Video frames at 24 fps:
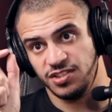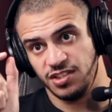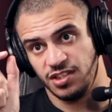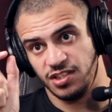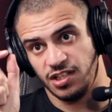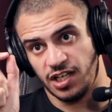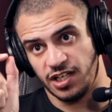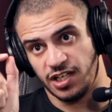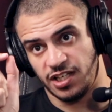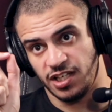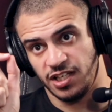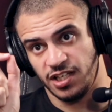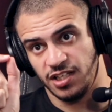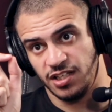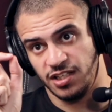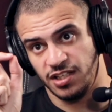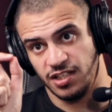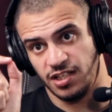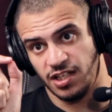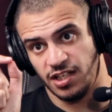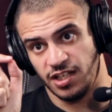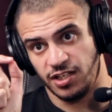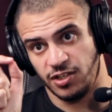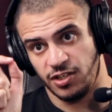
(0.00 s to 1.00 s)

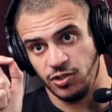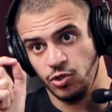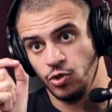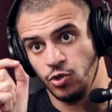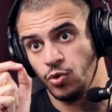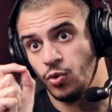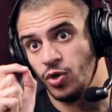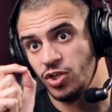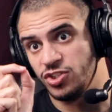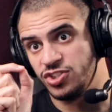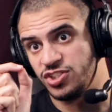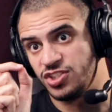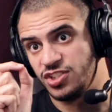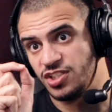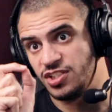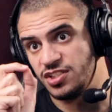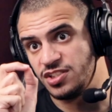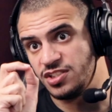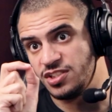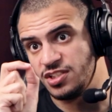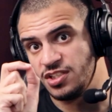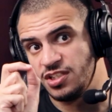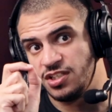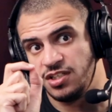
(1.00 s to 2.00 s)
like
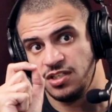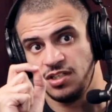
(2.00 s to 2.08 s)
nuances